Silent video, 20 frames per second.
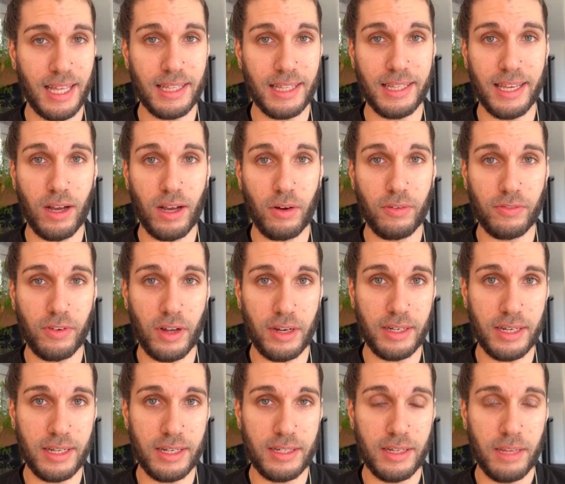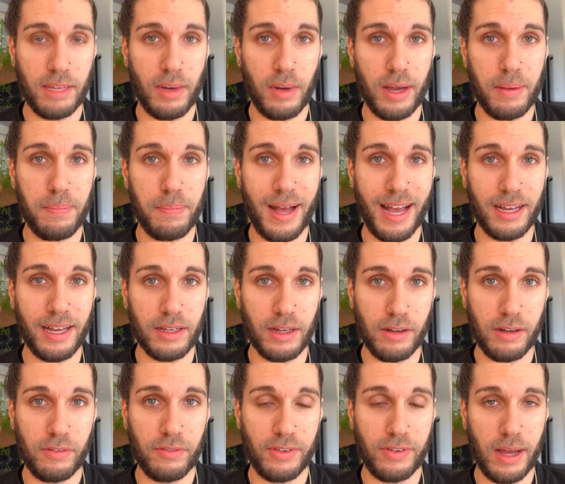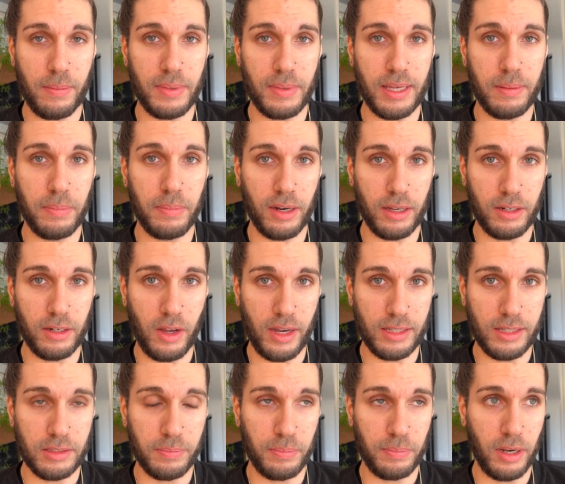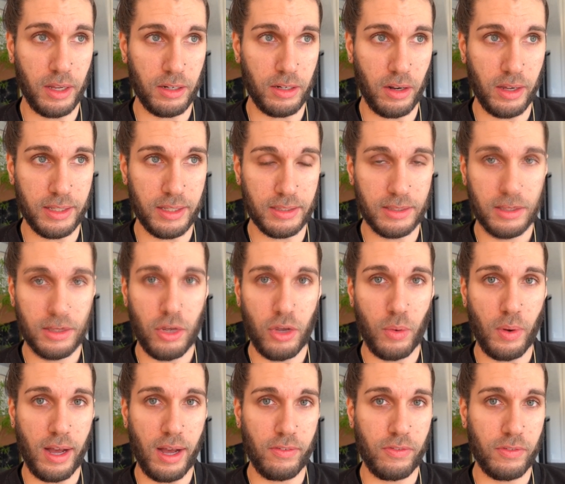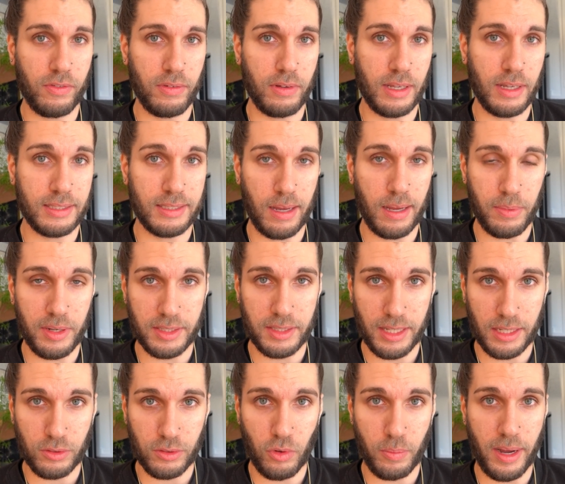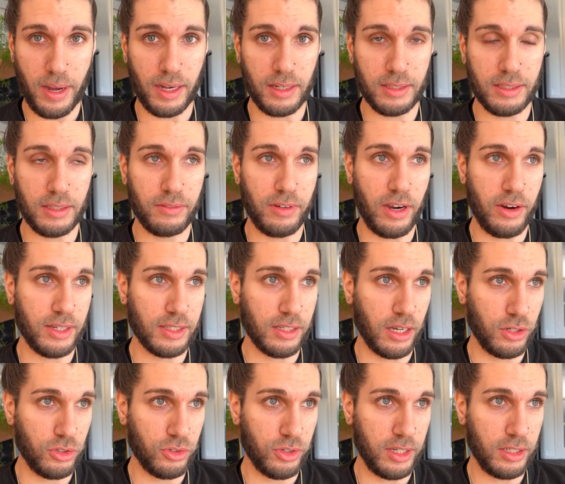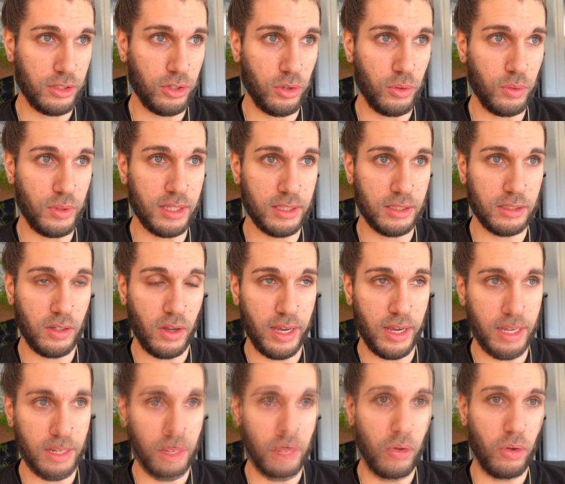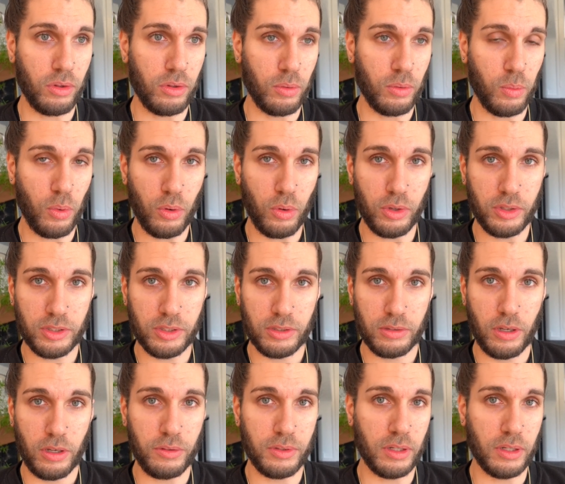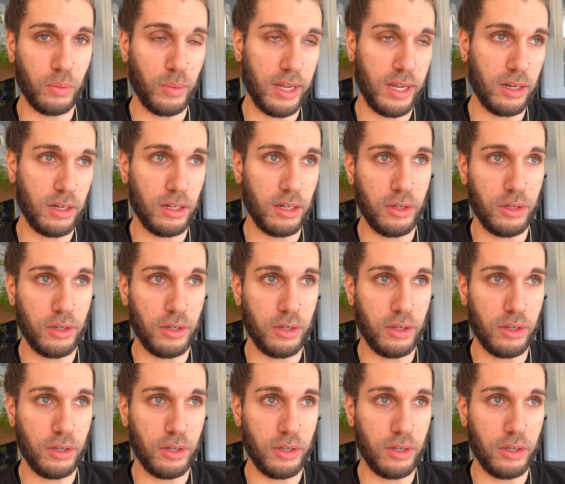that they are funded by banker family bloodlines. Bloodlines who have established central banks in various countries who decide on the wars, who's going to win and